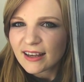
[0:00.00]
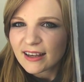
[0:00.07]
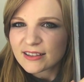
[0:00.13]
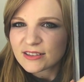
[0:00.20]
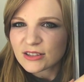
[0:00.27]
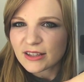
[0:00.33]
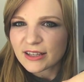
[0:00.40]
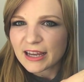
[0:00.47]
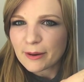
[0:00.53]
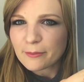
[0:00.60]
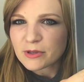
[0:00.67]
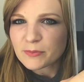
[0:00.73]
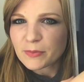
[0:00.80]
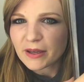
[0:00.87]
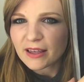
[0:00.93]
And so the
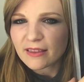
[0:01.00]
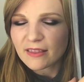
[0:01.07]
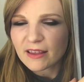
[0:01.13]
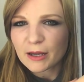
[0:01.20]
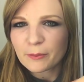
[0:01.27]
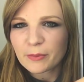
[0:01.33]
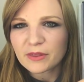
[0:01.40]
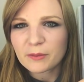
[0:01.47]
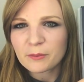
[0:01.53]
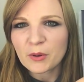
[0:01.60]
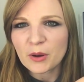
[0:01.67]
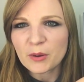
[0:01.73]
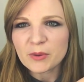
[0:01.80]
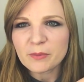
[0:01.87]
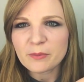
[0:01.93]
camera's picking that up at the
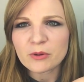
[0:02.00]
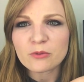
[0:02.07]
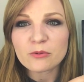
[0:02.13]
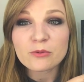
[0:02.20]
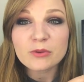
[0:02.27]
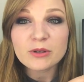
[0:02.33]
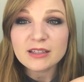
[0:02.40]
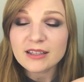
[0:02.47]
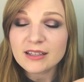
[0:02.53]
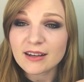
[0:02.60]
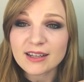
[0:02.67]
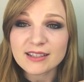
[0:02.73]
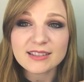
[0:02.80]
moment, but a really nice